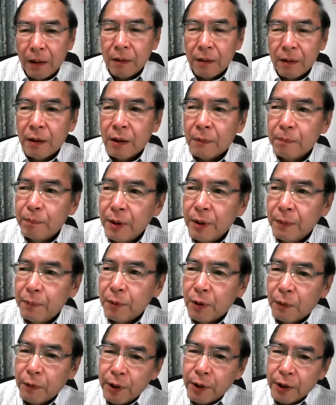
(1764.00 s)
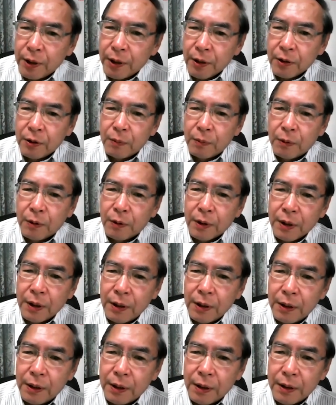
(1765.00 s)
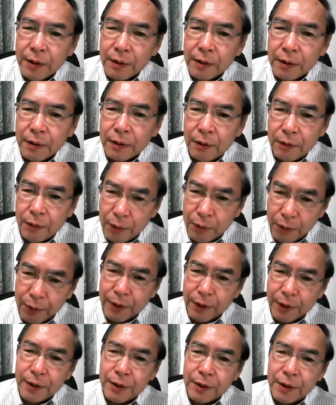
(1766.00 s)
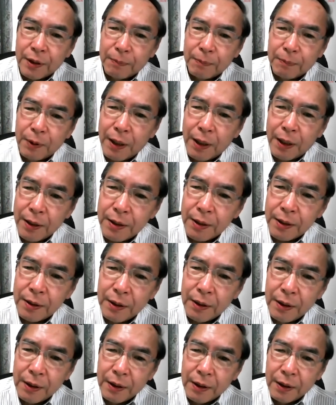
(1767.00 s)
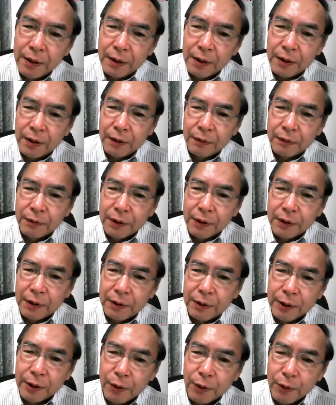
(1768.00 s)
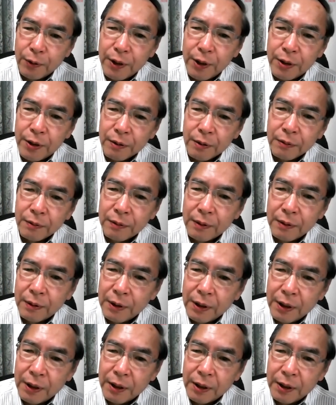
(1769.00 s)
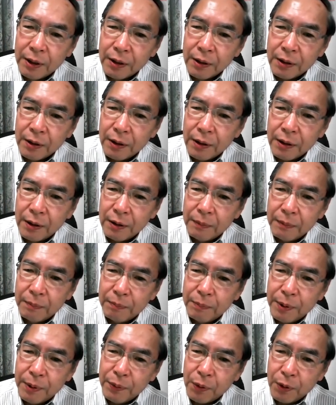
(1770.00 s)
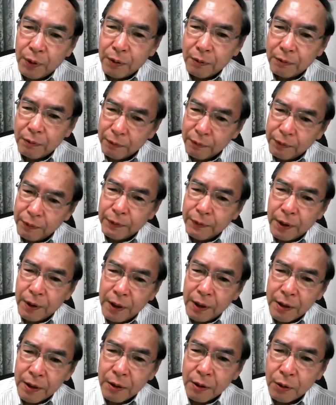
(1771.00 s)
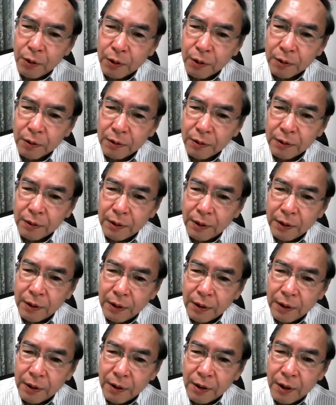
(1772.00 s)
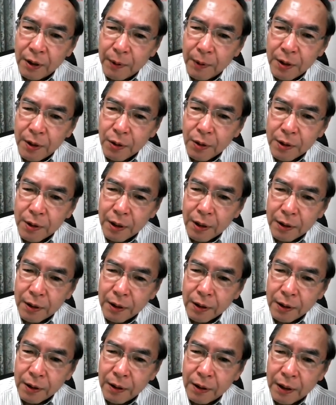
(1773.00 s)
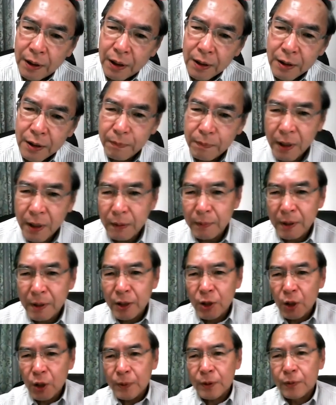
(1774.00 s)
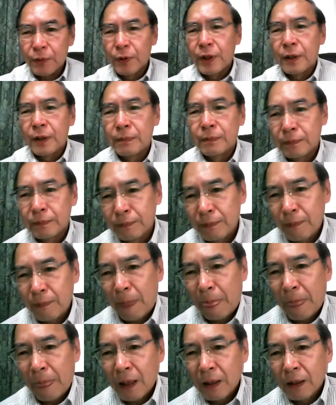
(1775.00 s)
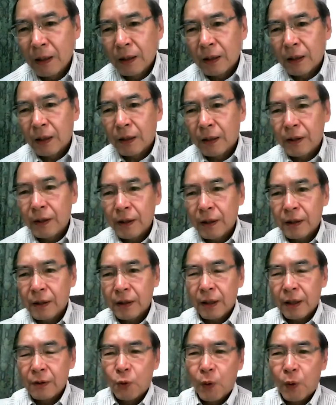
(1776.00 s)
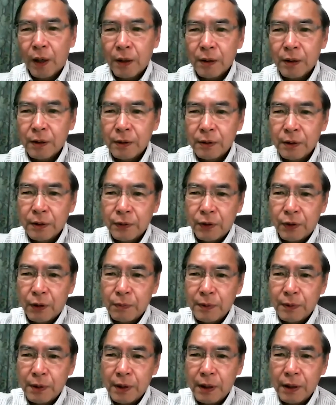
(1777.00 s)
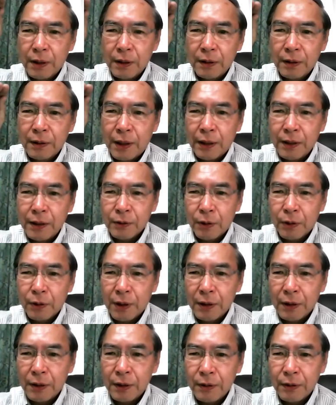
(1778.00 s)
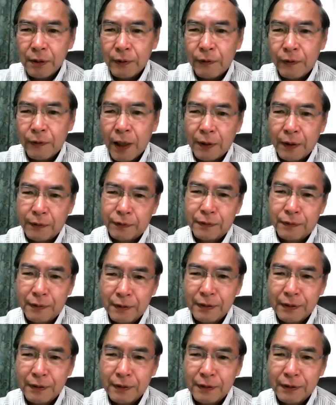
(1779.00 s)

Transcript: The people of hikikomori loses place of recognition. Before 15 years ago, Japanese society has many, many jobs for them. They can work from 9 o'clock until 5